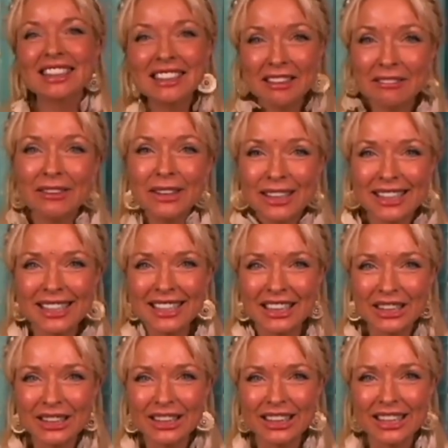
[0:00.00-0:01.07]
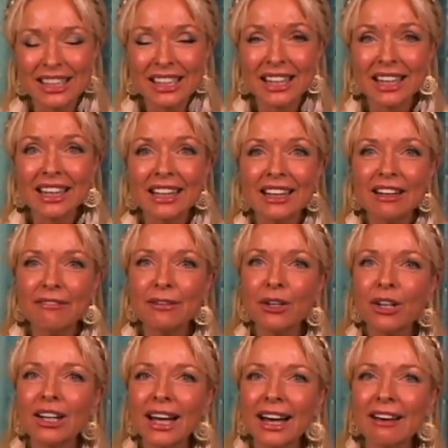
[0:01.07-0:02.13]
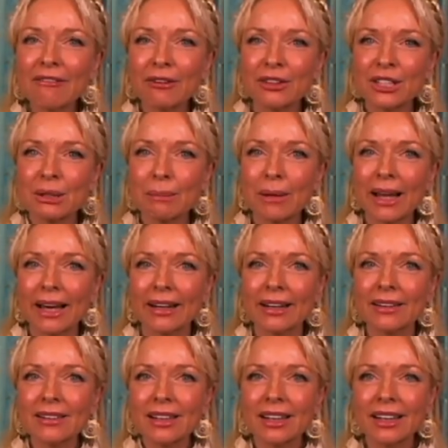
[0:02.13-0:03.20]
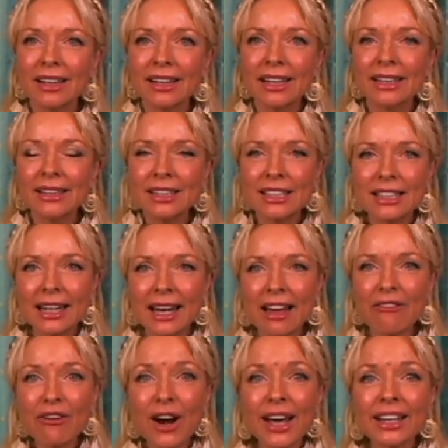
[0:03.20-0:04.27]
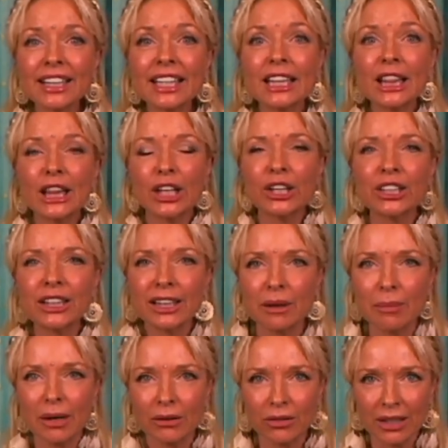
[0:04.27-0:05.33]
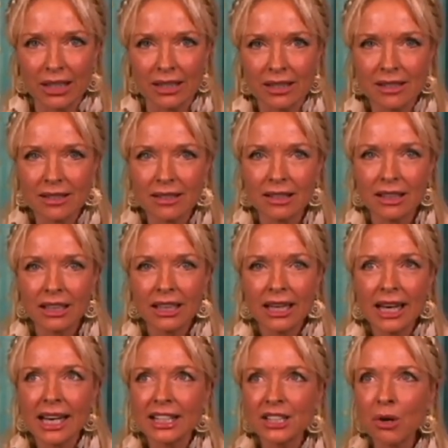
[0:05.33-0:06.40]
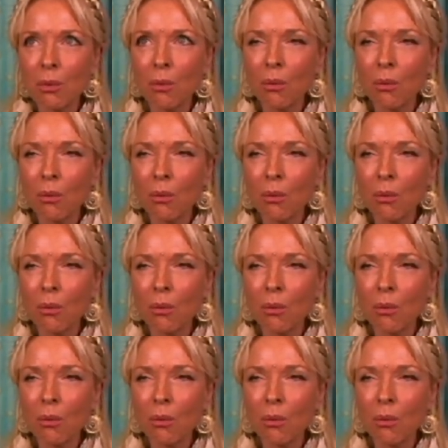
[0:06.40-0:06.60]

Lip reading: if you're listening to this. If you're alive on this planet, there's a never-ending learning about things. It's a